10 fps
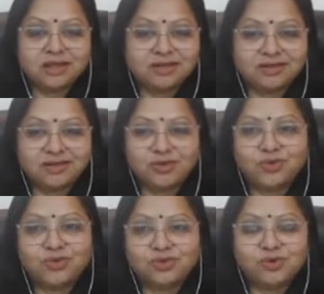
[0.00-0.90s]

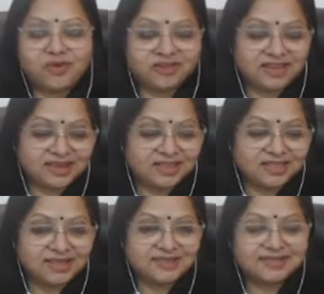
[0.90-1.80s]
whoever are in
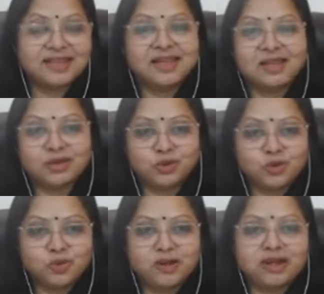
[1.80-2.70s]
this
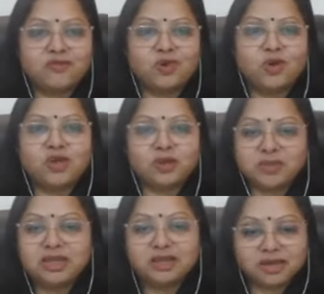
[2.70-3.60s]
group and following
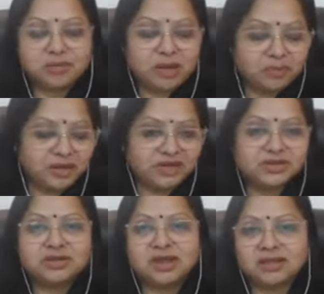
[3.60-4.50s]
me in my
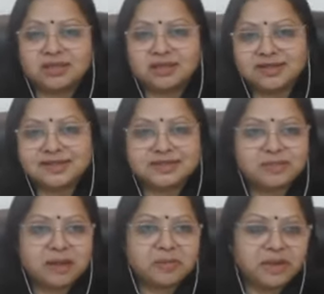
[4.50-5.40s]
page. I think this is
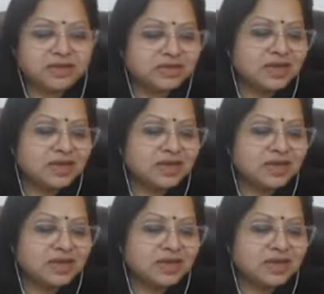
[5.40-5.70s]
my page.